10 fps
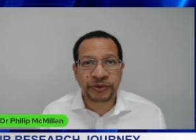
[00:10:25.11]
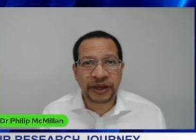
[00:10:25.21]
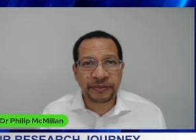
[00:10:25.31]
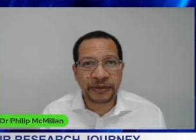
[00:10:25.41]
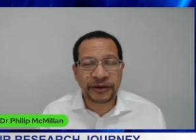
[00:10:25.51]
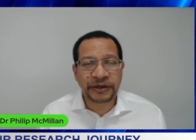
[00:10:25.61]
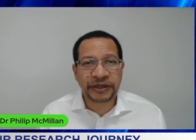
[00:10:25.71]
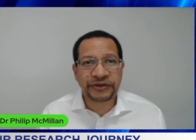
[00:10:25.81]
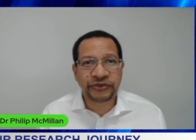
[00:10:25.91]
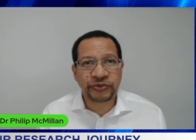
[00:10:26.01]

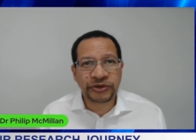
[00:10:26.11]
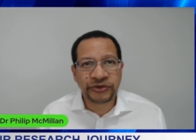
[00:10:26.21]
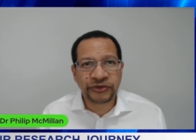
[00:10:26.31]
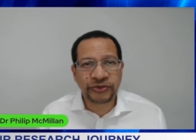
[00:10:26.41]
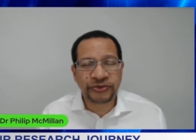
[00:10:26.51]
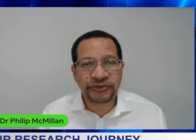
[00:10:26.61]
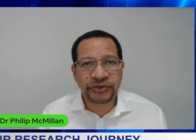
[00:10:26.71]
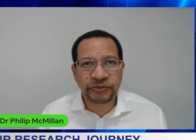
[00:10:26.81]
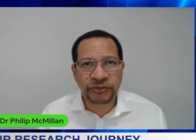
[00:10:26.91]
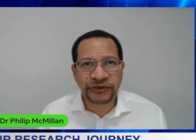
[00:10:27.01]
primarily to reduce
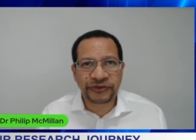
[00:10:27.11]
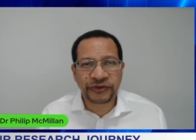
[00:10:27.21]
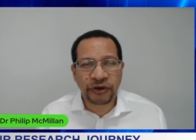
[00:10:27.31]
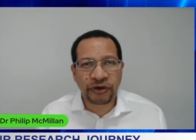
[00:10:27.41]
the risk